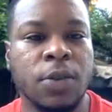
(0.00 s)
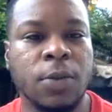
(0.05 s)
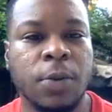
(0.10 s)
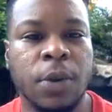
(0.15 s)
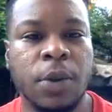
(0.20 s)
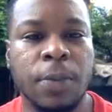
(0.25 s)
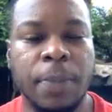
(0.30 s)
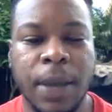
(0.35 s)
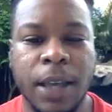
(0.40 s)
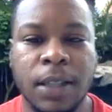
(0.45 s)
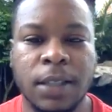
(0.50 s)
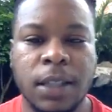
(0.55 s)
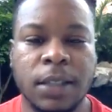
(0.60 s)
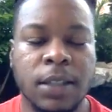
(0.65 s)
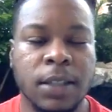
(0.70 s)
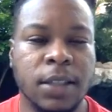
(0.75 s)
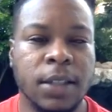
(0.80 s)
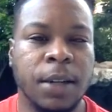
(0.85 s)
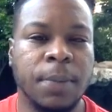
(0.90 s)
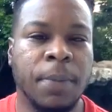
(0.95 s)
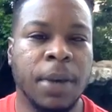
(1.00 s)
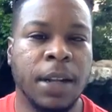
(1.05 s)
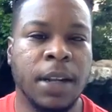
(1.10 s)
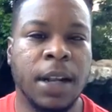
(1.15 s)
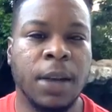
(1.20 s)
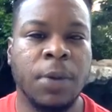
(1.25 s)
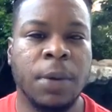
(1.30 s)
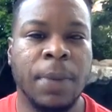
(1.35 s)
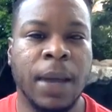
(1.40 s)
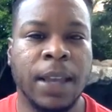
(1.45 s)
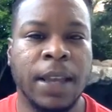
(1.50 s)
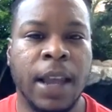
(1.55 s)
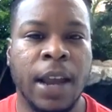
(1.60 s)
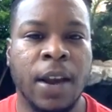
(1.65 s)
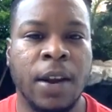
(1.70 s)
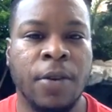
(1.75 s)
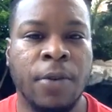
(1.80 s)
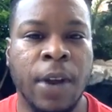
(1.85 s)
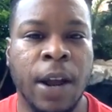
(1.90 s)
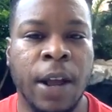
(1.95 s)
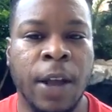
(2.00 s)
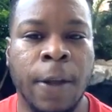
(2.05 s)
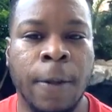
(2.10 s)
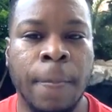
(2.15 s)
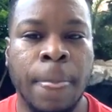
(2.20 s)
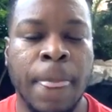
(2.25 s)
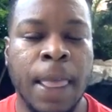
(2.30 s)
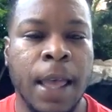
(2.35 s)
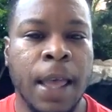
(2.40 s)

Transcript: We don't pay attention to the money that we might carry around.